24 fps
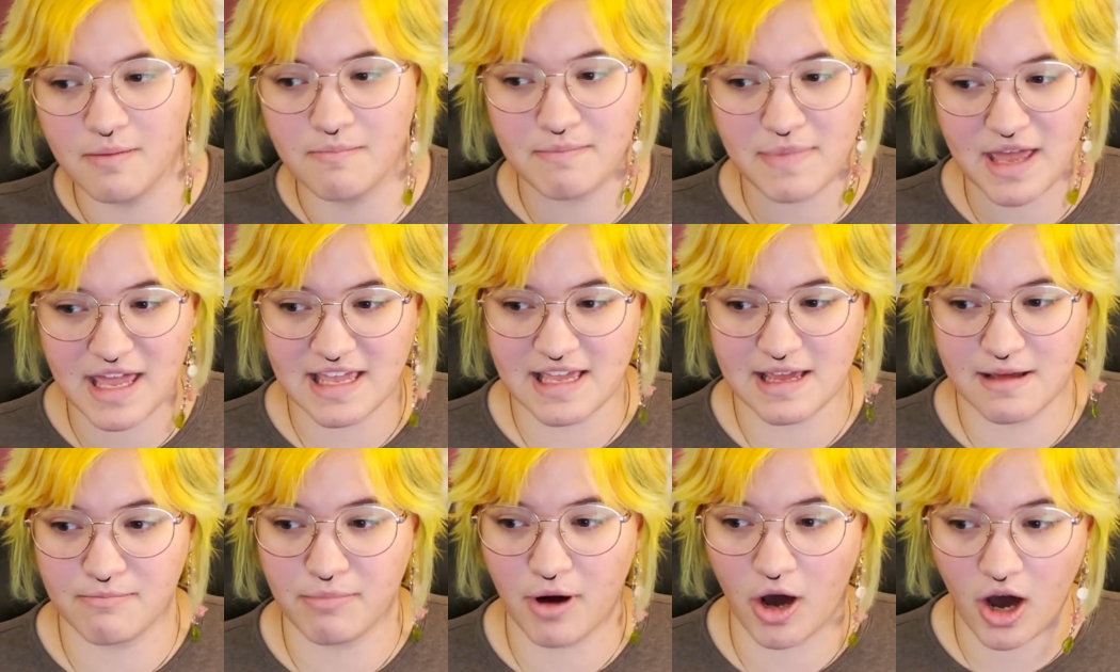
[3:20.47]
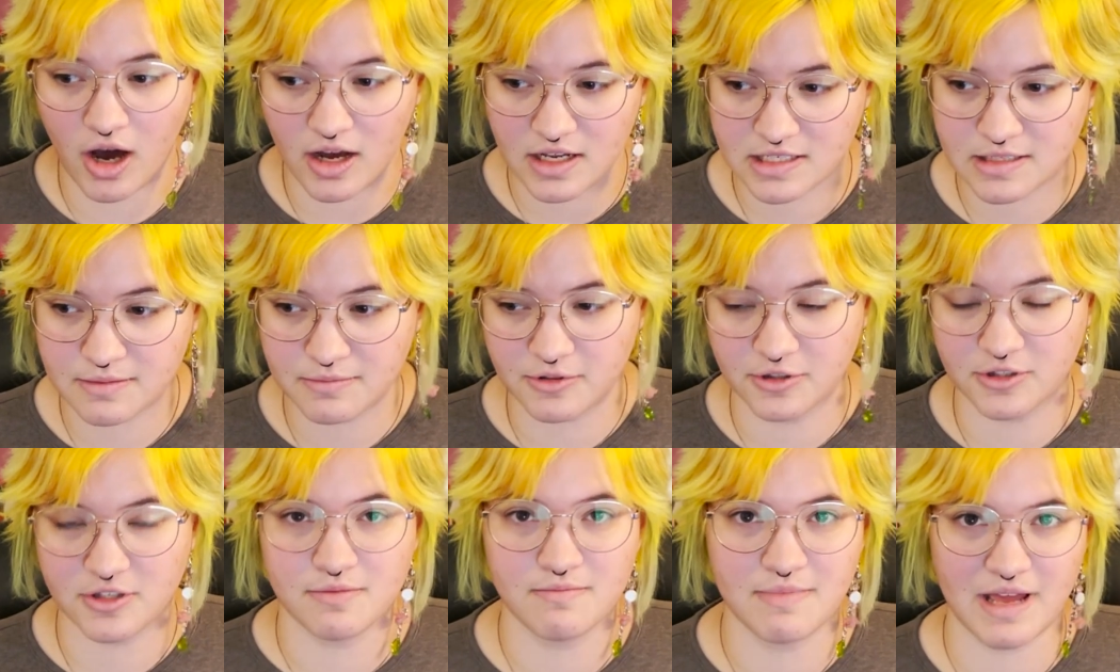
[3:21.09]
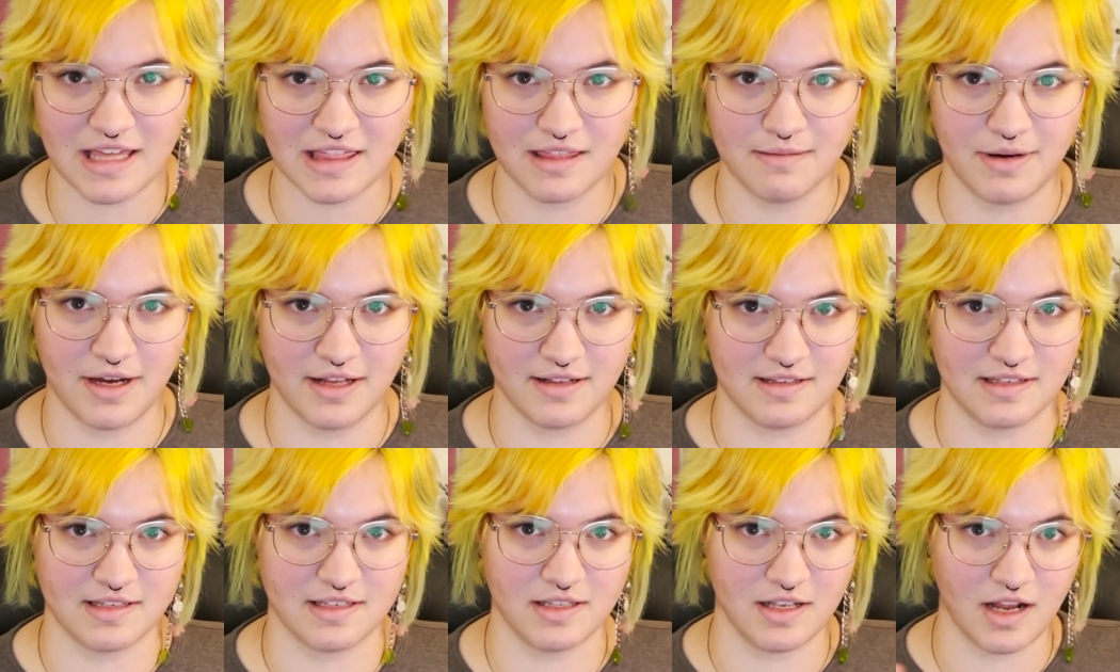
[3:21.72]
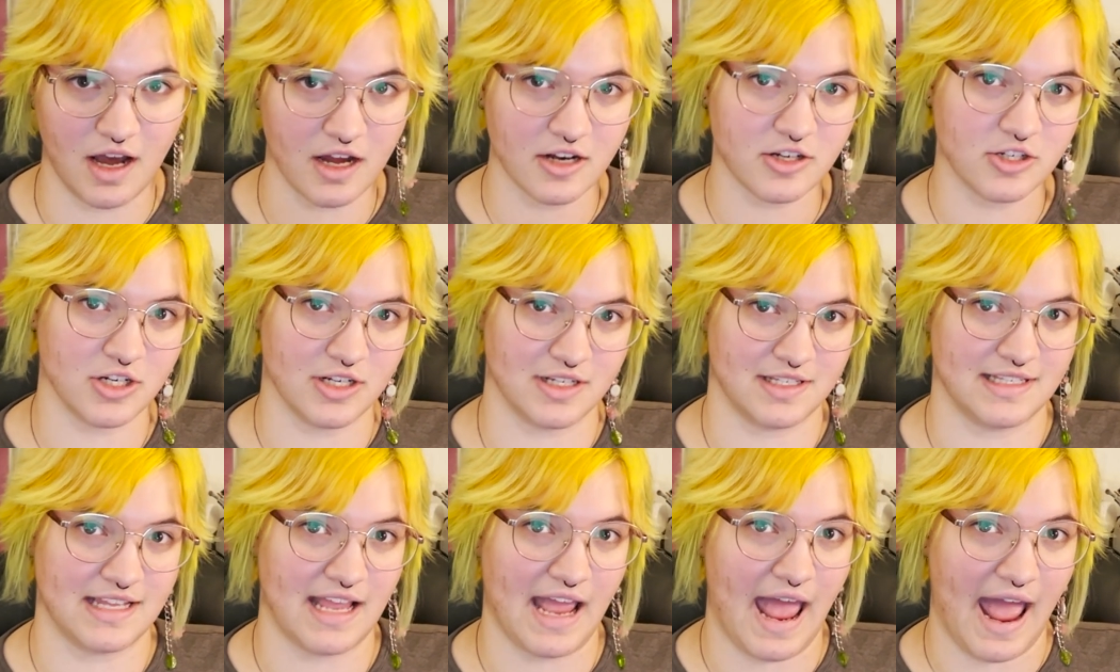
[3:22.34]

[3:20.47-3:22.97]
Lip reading: make it possible to make the buttons not just